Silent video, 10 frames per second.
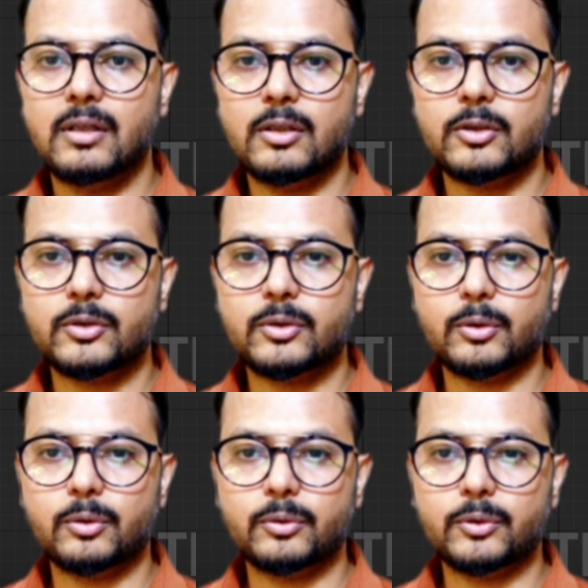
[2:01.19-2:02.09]

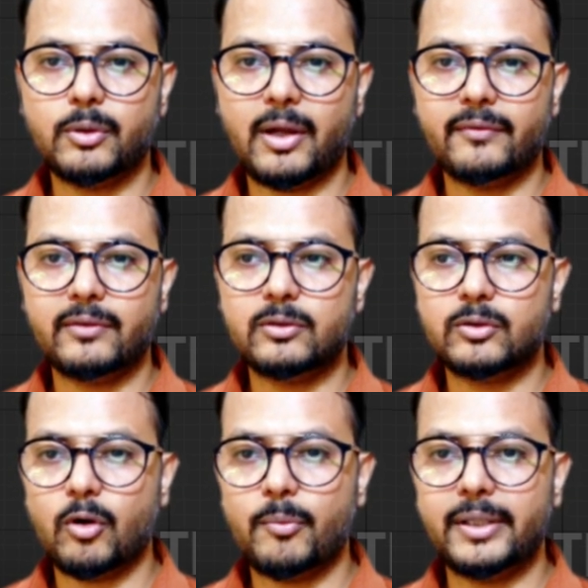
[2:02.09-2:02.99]
So you have
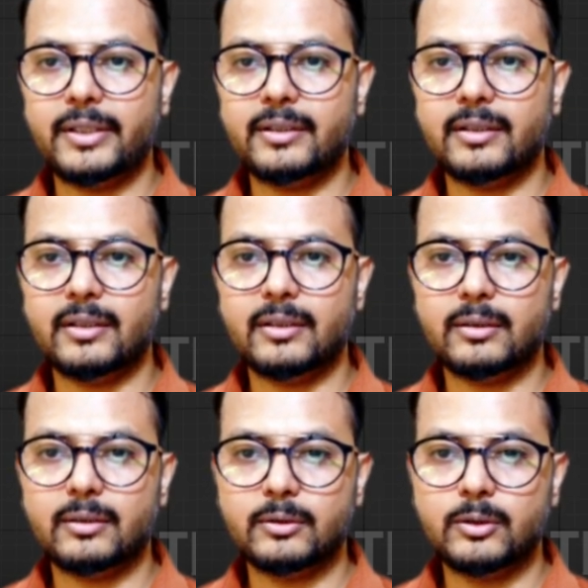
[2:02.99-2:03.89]
so many
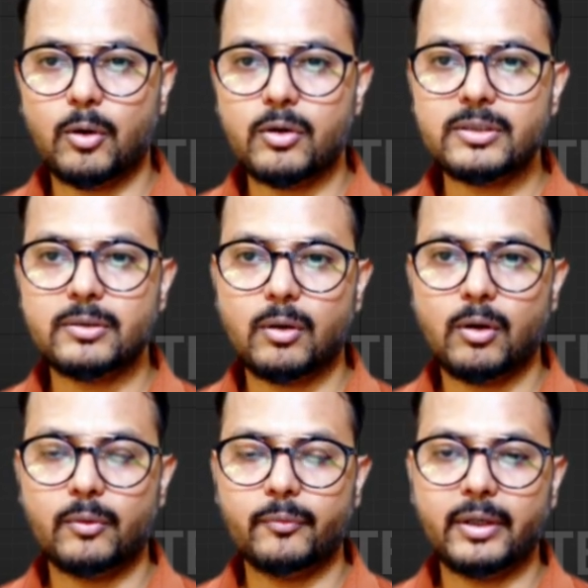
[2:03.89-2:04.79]
doors
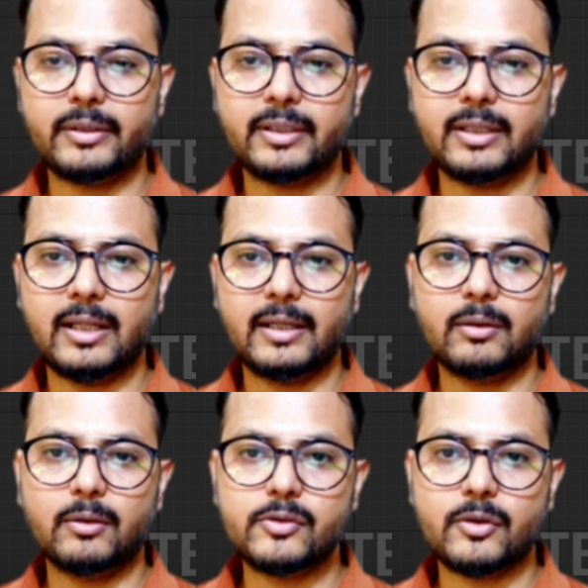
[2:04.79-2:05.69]
on vertical and
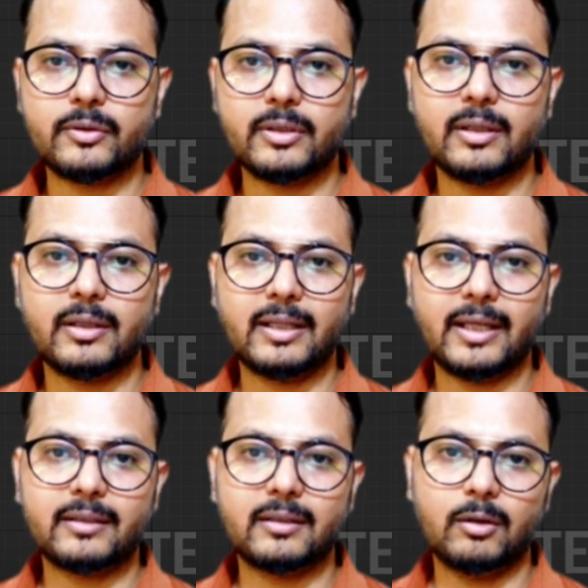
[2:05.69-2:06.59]
horizontal,
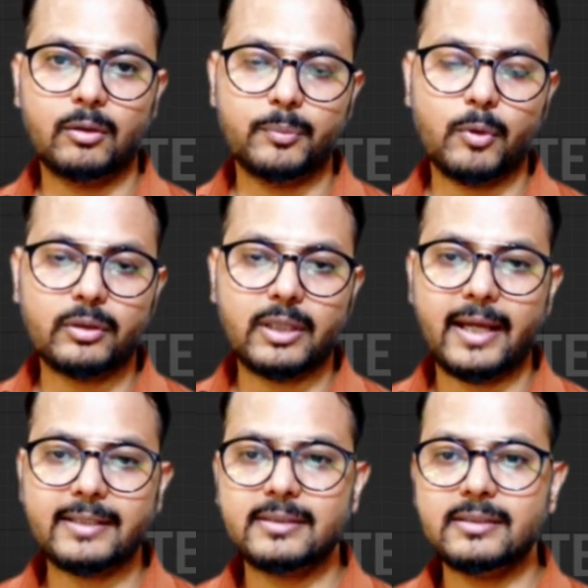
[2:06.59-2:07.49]
like on both
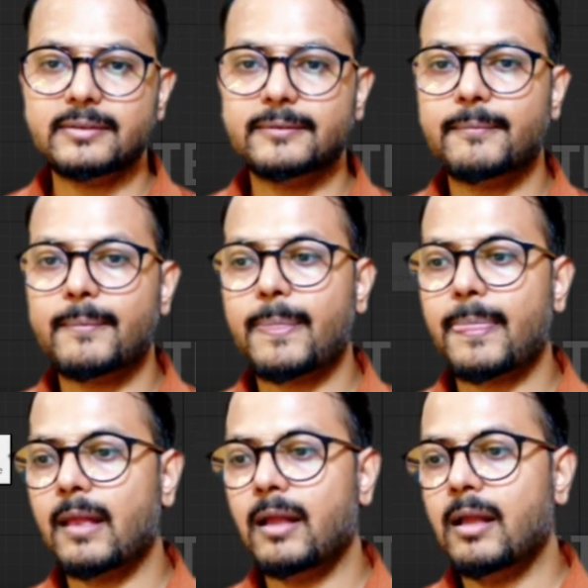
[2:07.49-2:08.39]
axes.
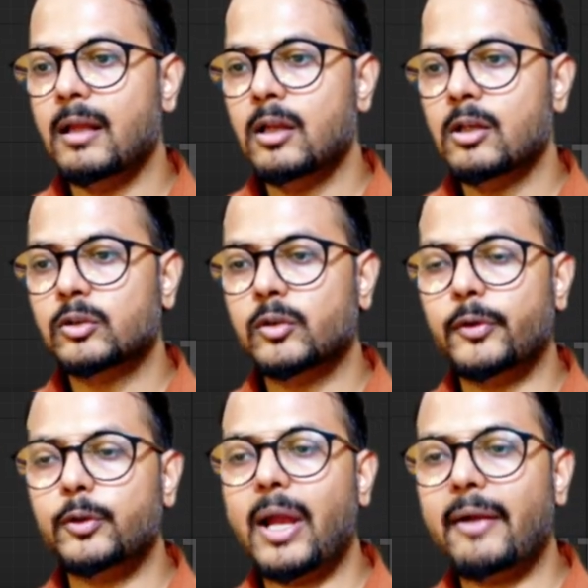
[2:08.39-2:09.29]
So what
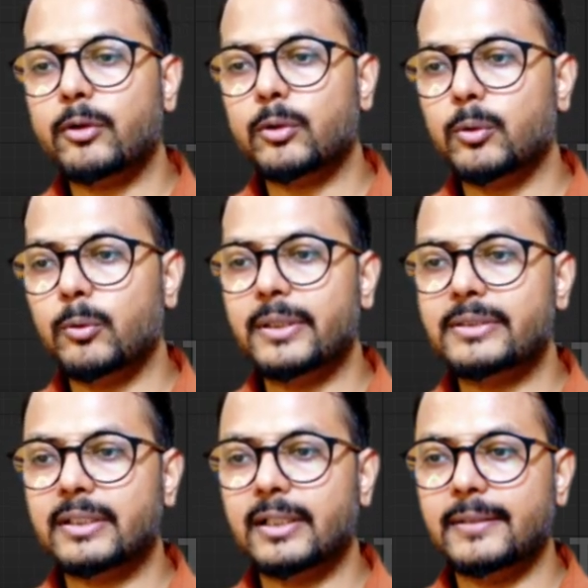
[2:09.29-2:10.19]
you have to do
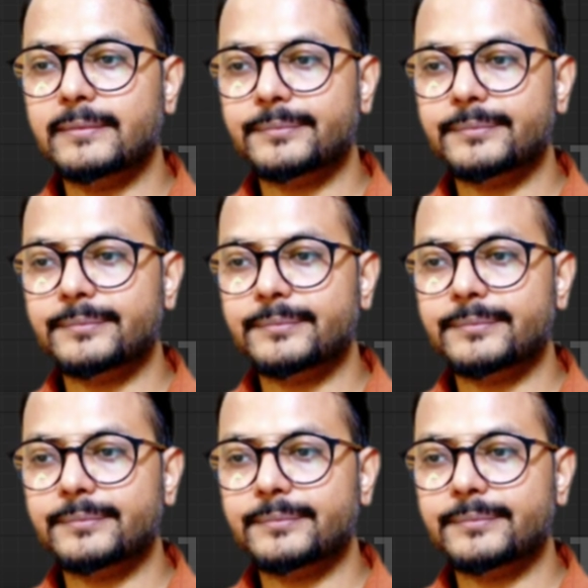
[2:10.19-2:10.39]
basically,